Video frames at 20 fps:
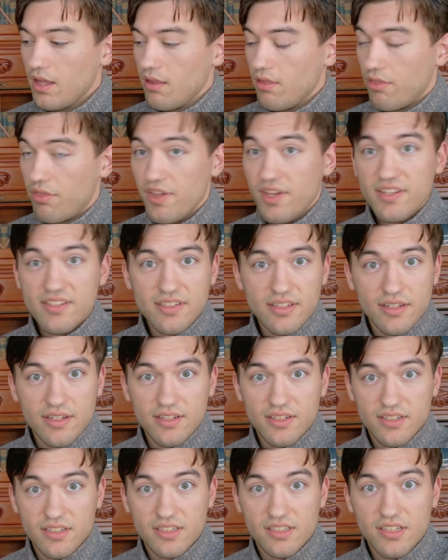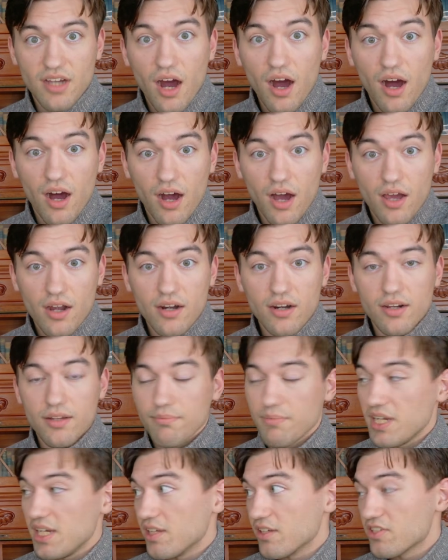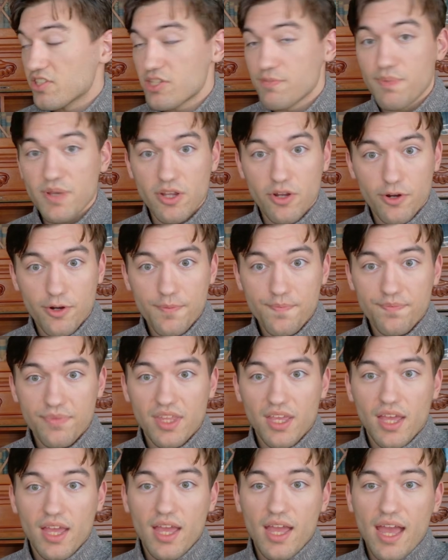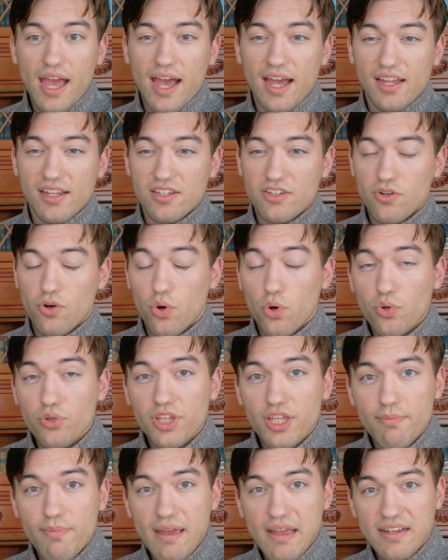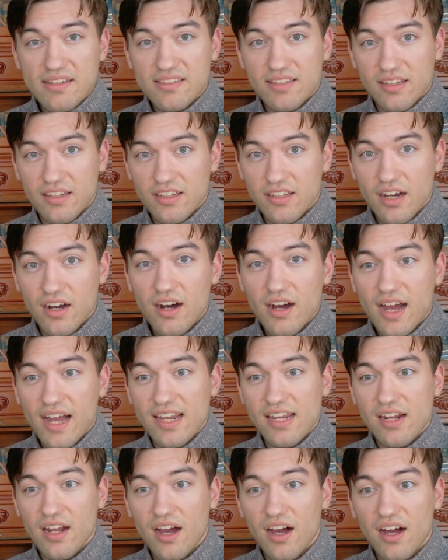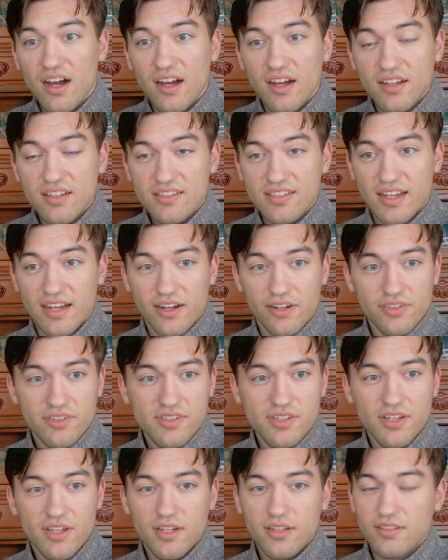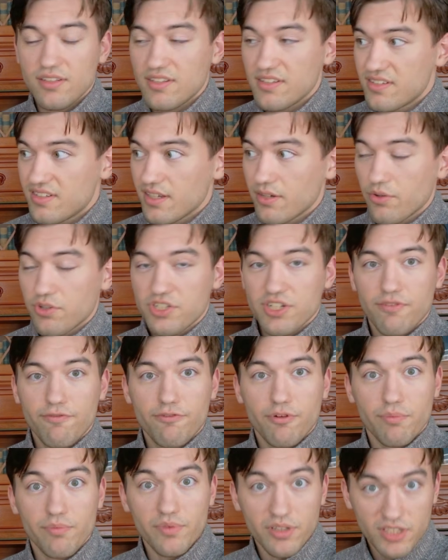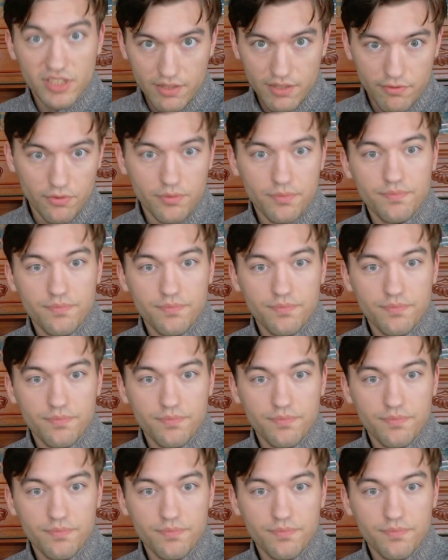This is gar, meaning spear, and only makes the g and ra sounds to distinguish it from yivu.